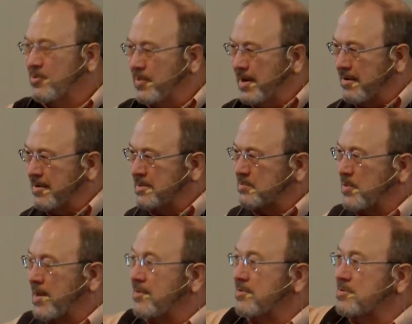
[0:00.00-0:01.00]
to where his
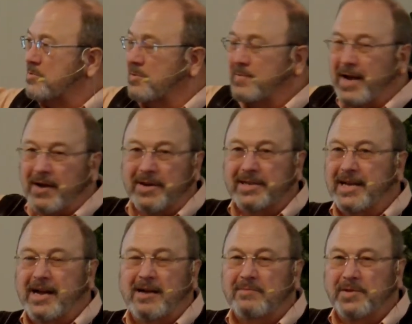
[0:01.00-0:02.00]
brothers were bowing
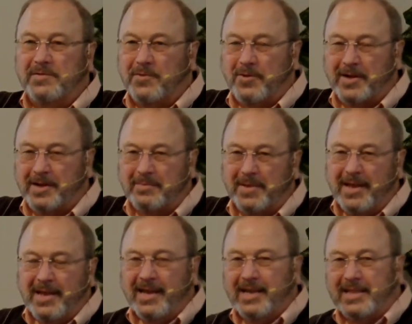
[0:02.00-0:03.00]
down before him
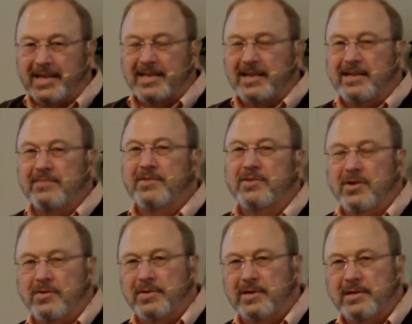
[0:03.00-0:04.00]
and they didn't even
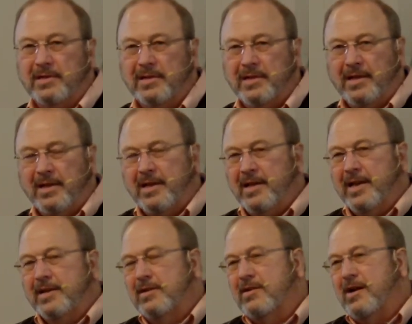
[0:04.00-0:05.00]
know it.
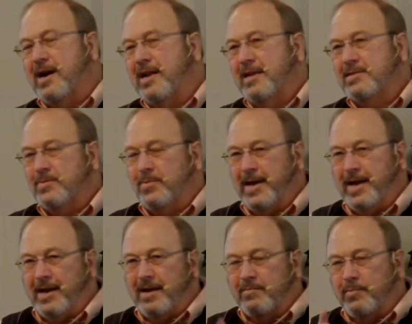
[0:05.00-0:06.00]
And God has a
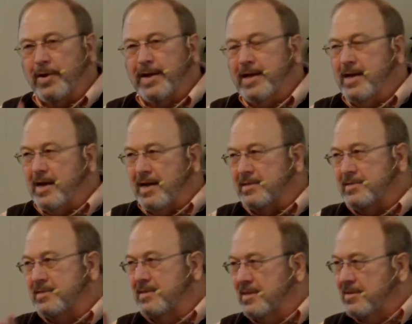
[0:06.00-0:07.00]
way of bringing
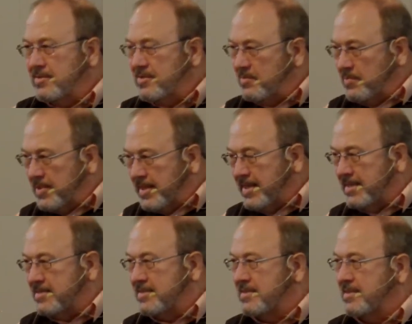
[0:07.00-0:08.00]
us to the
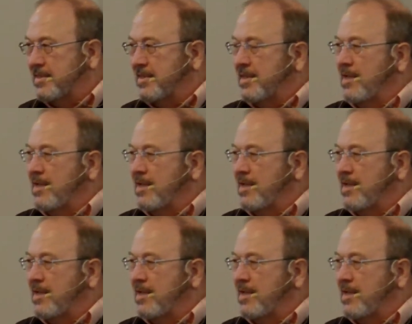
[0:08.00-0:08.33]
place